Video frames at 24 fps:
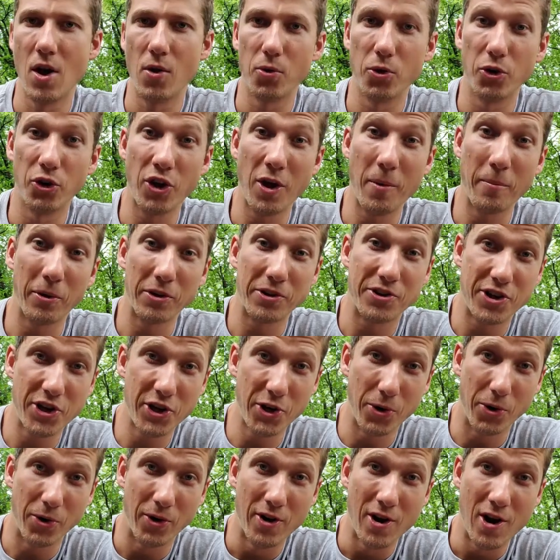Rule number
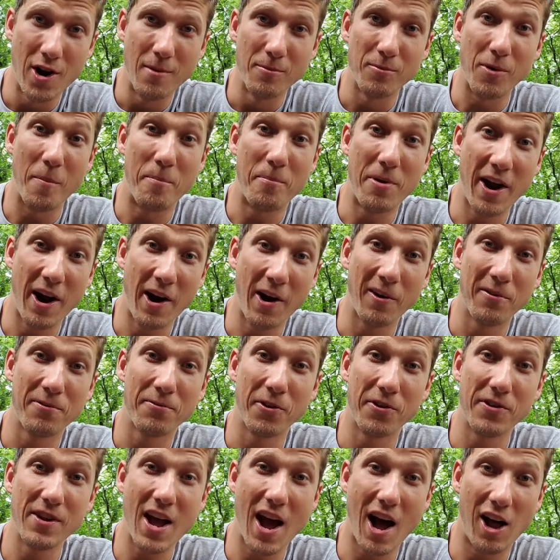2, prepare
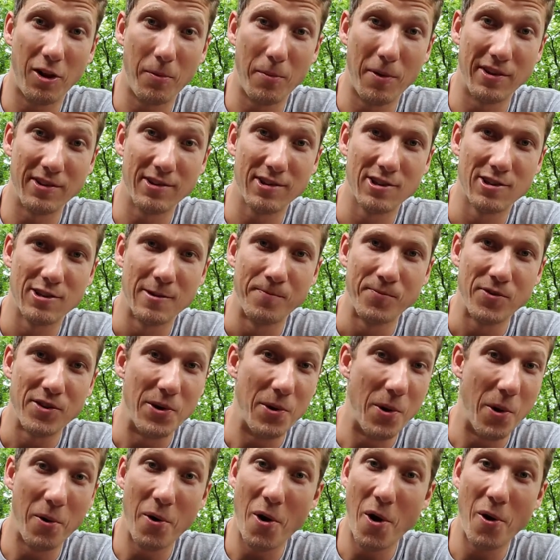for the elements.
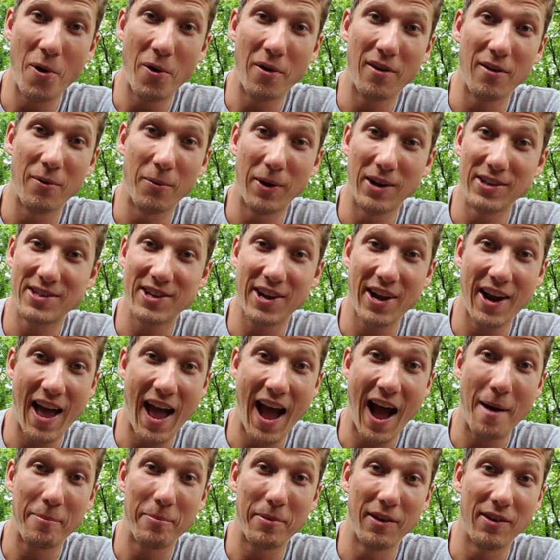You don't know what's going
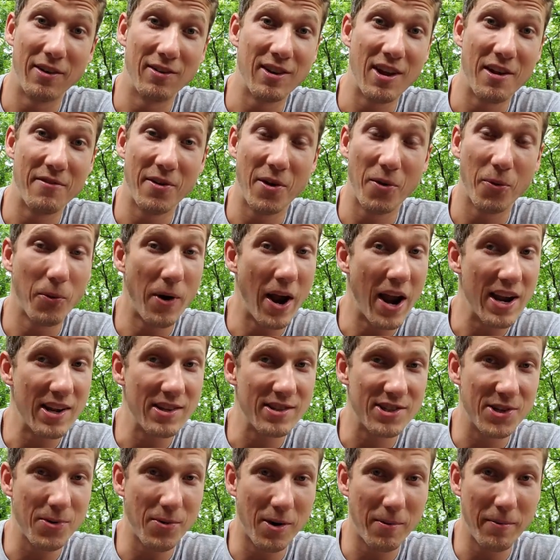to happen. If it
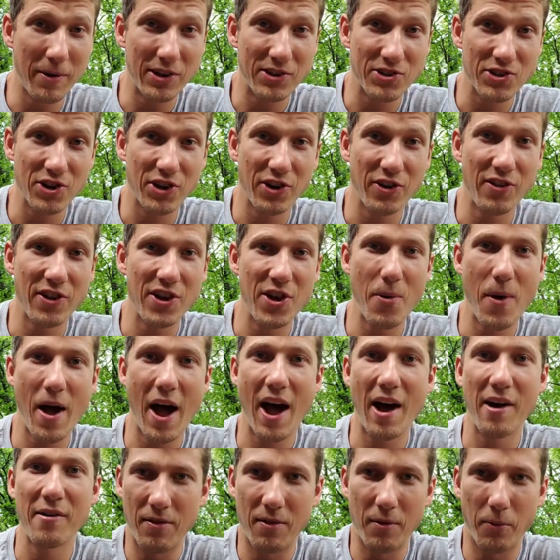rains, you want to make sure that you
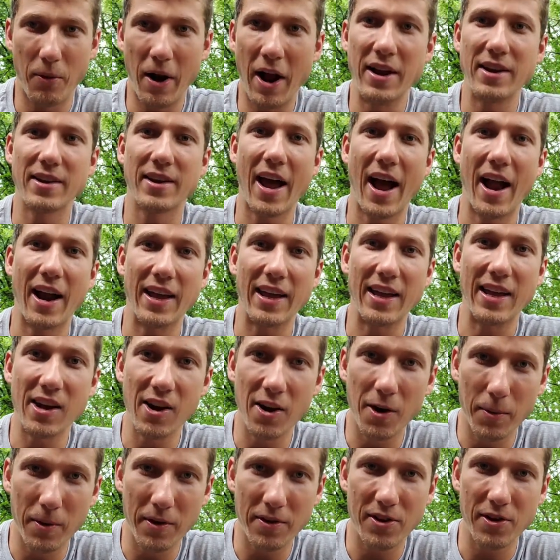have the right kind of
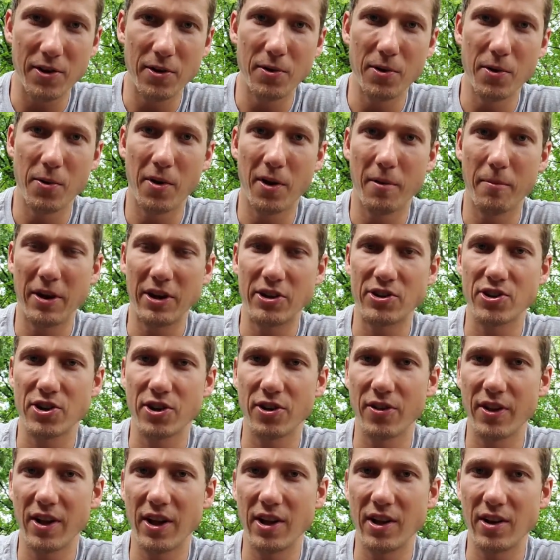gear with you. You want to make
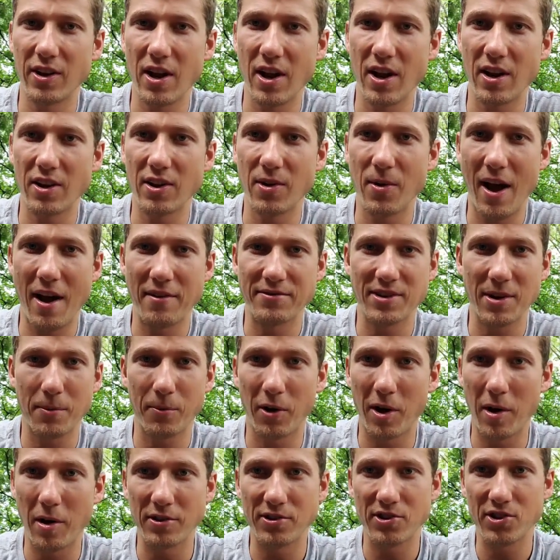sure that you have
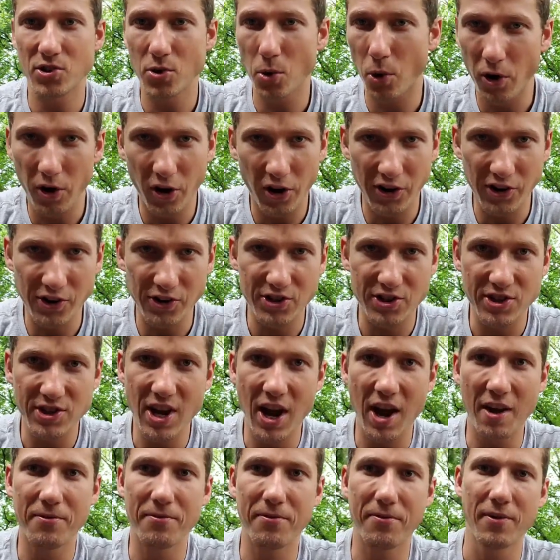somewhere to store all your
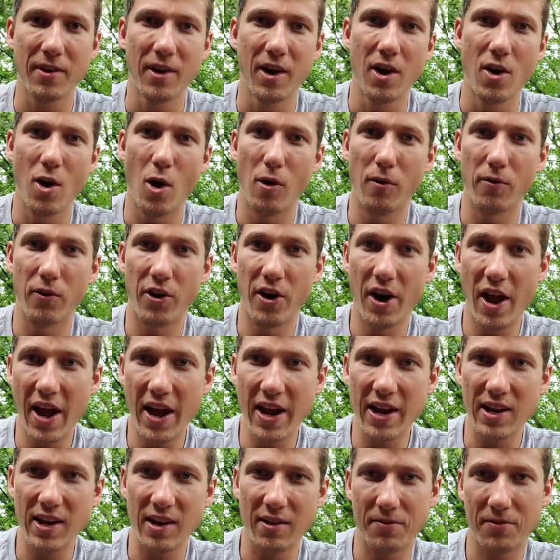stuff
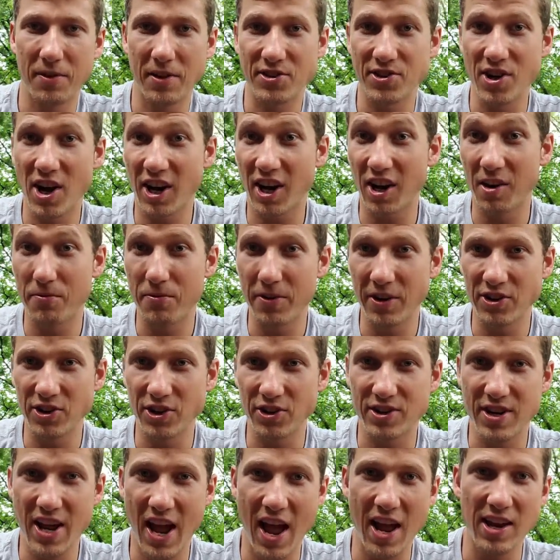overnight. If it's not going to fit in
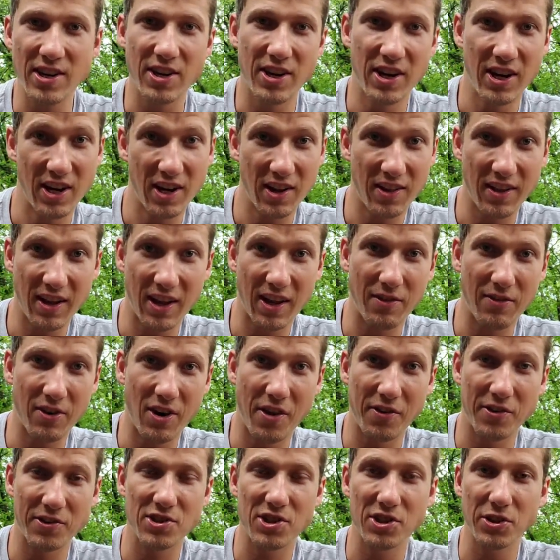your tent, you need to think of
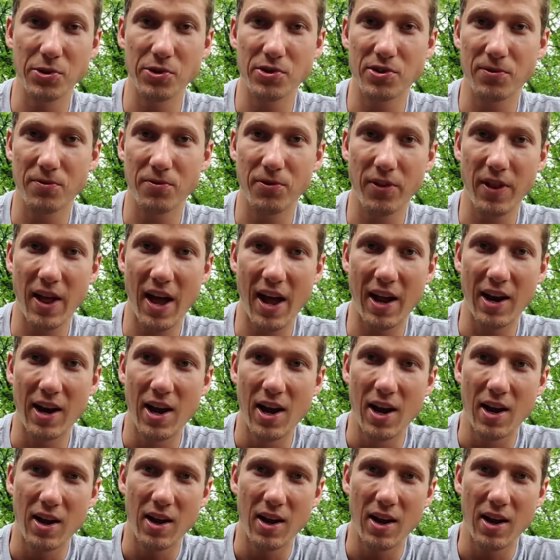another solution for that.